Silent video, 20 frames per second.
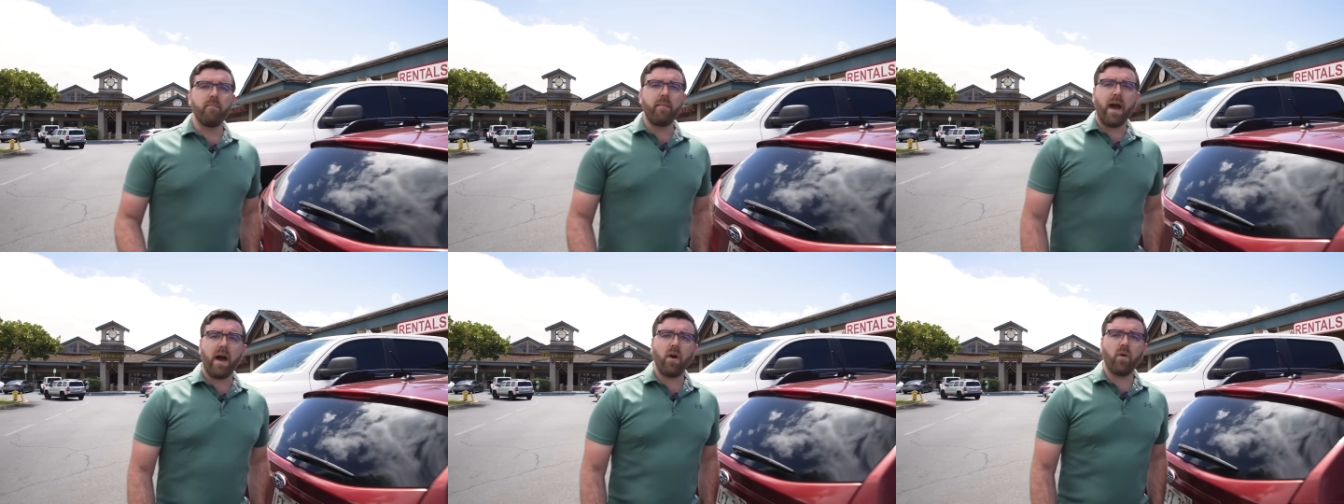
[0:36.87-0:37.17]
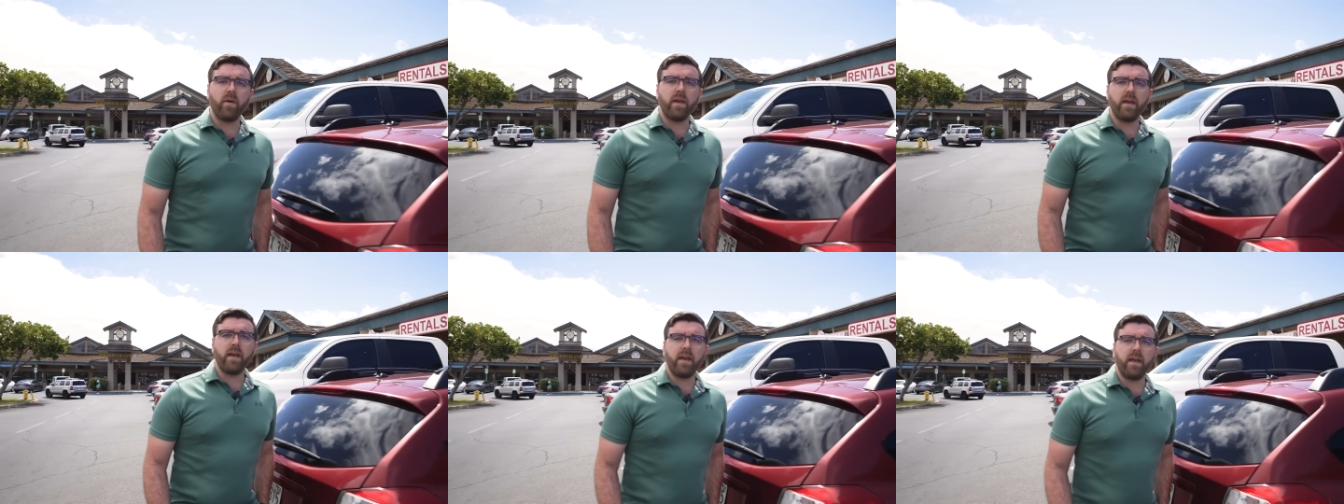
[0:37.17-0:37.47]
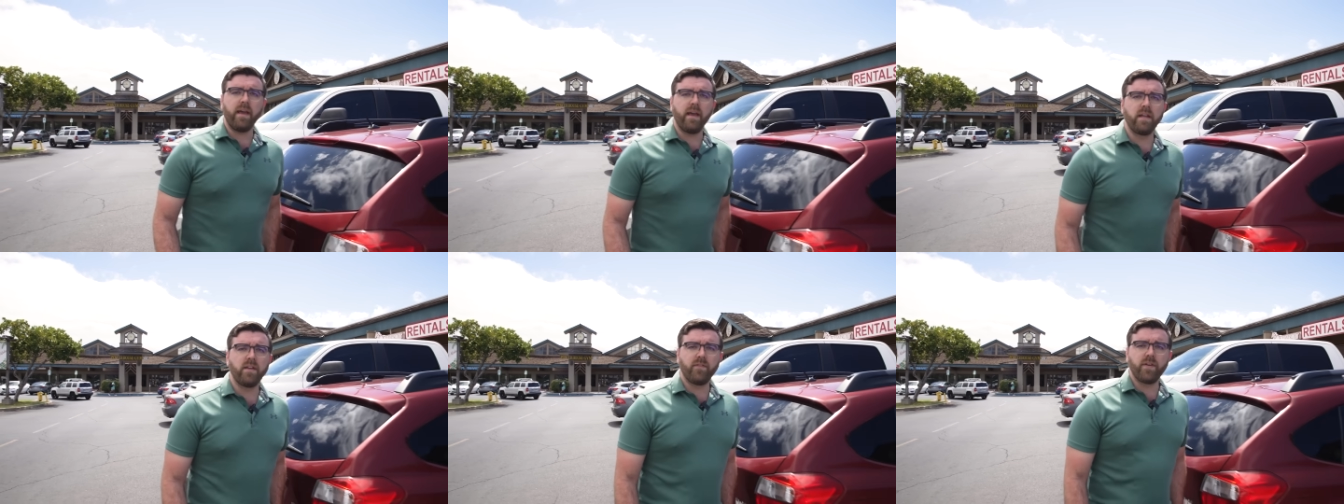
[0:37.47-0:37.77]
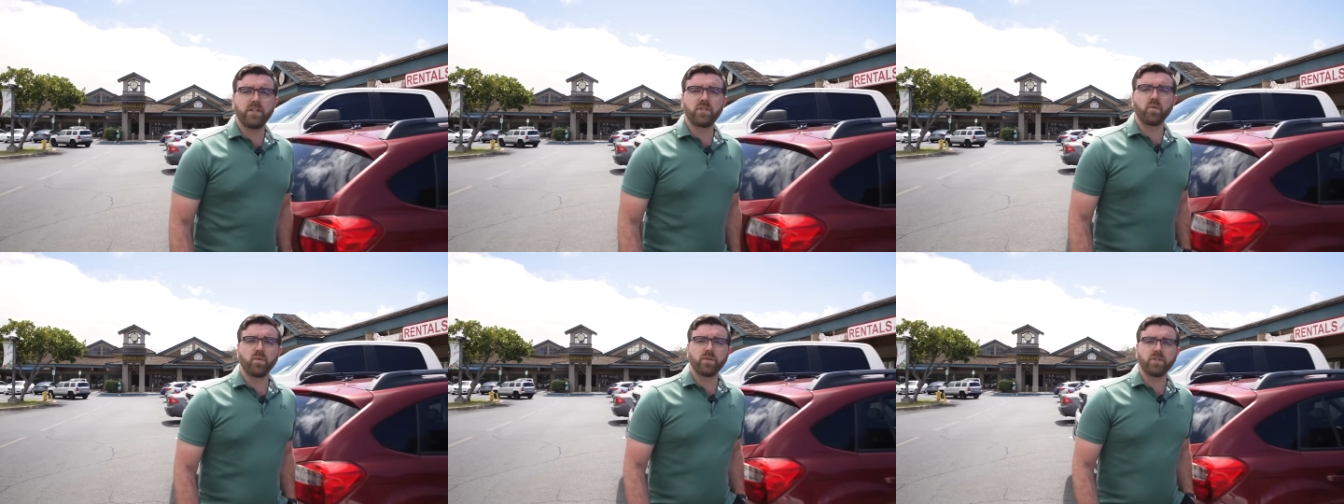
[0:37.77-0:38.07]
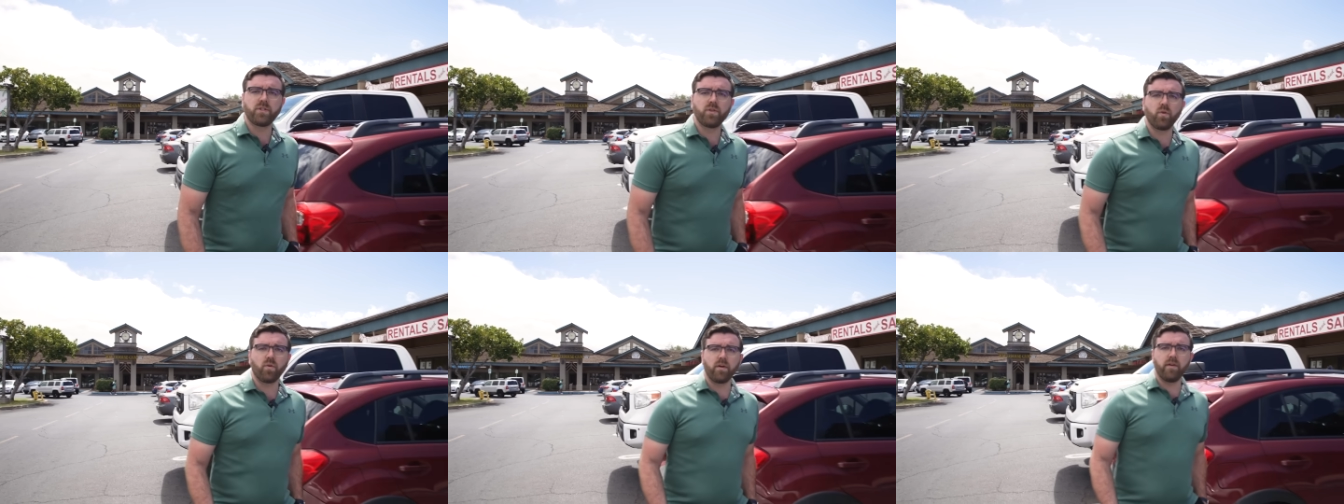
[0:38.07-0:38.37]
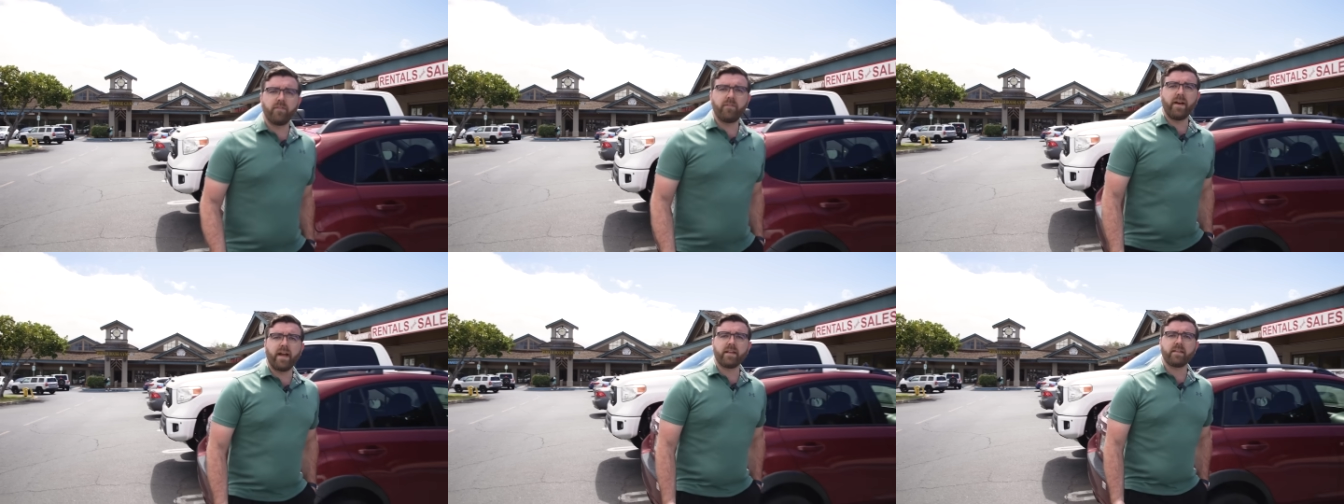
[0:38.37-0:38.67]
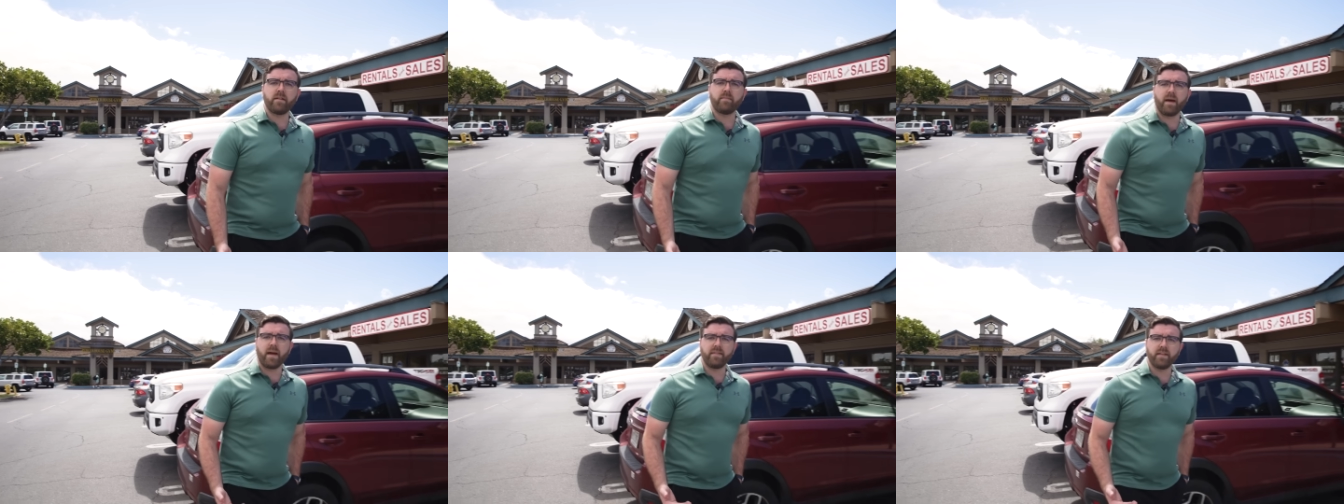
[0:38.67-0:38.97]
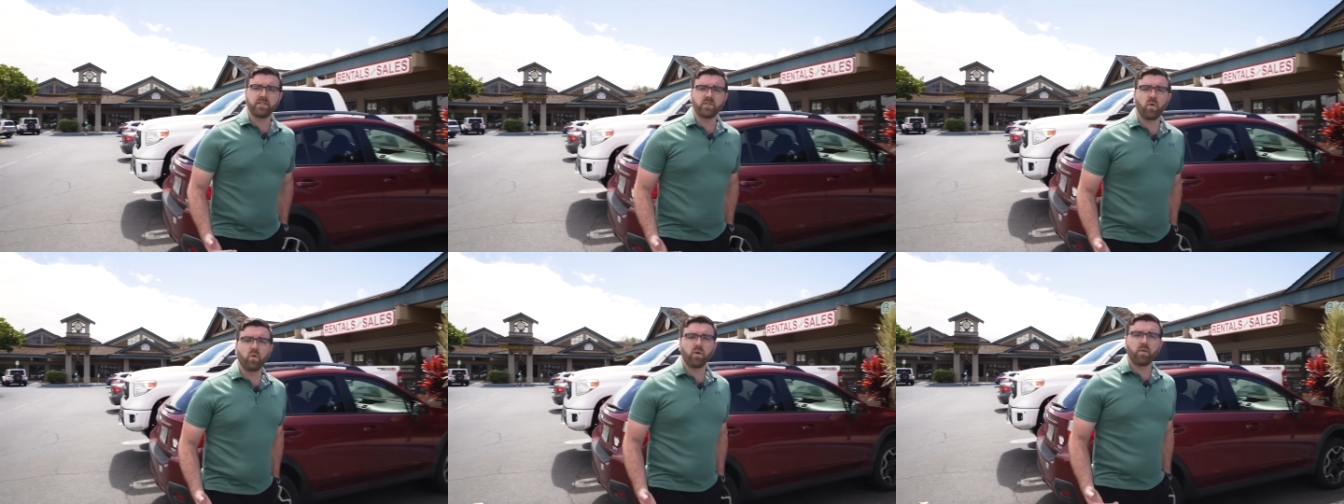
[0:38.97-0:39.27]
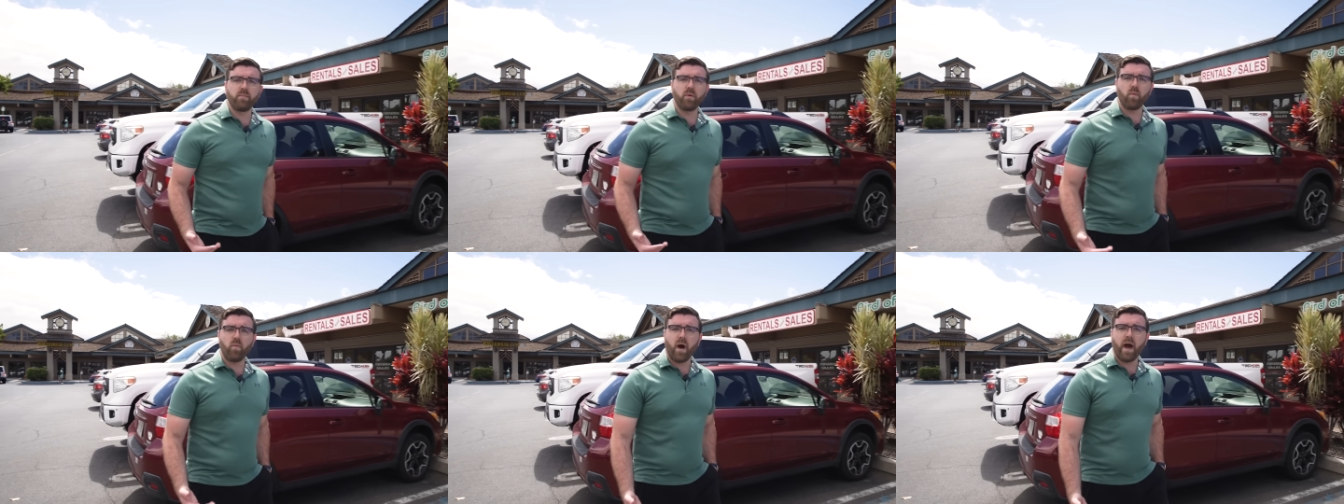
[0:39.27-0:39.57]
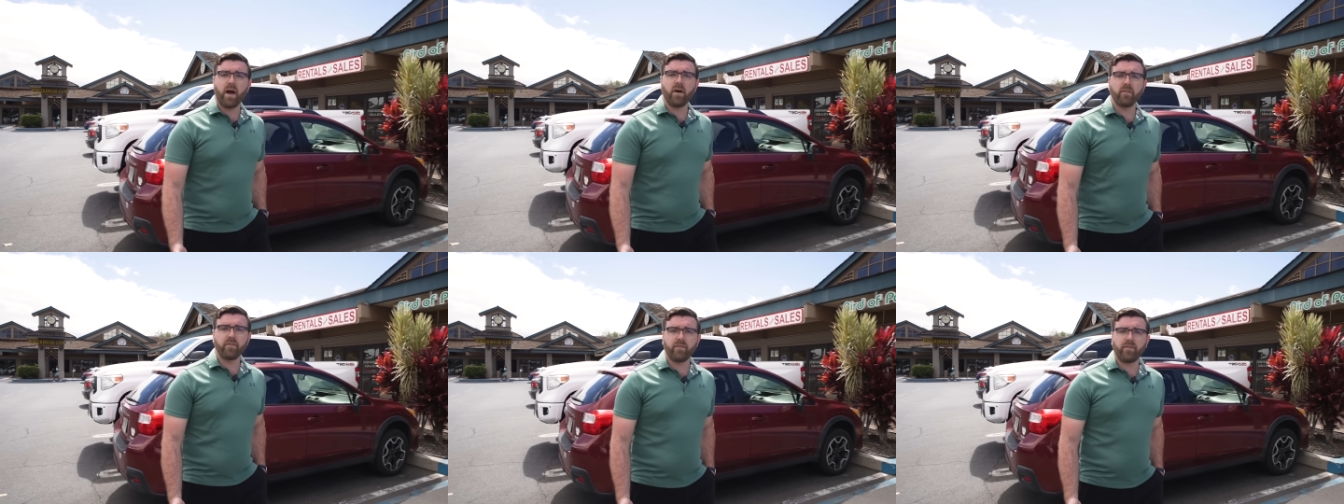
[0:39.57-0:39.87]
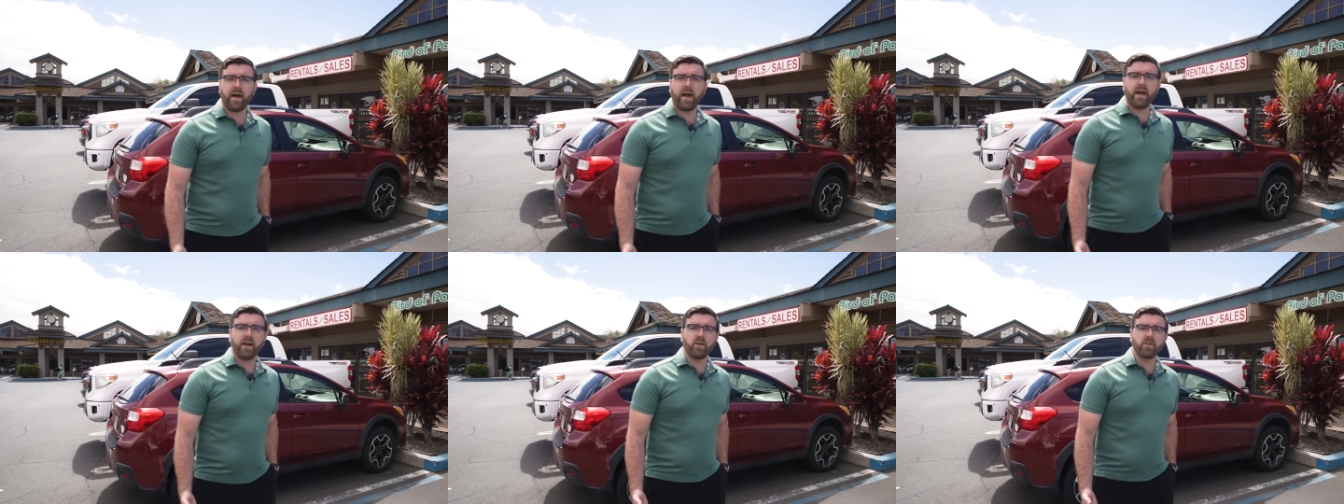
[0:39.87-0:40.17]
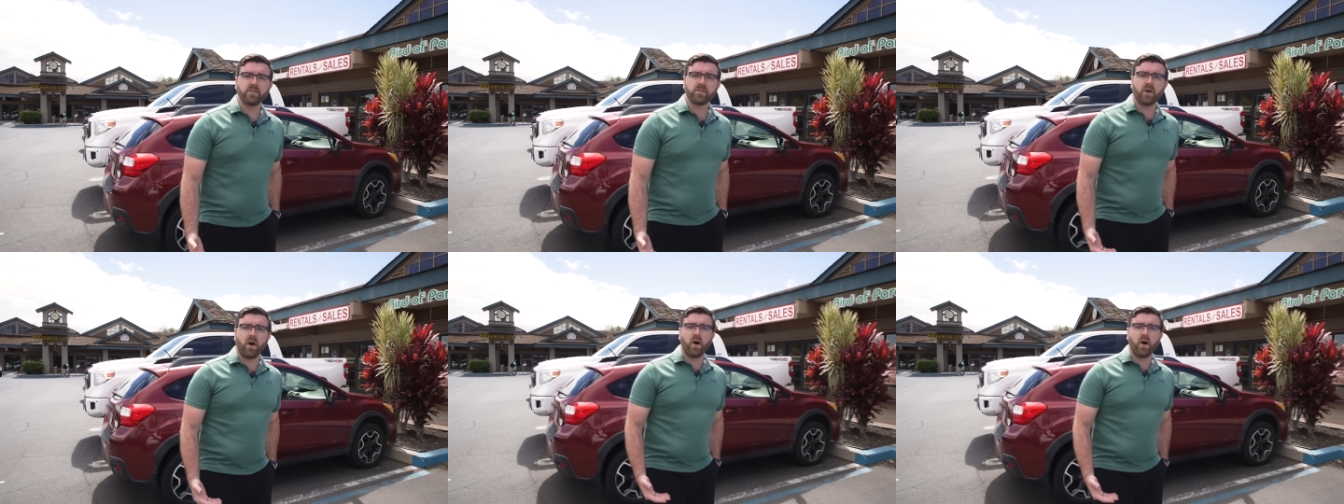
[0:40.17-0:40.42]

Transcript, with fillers: Maui individuals who are affected by these horrible wildfires.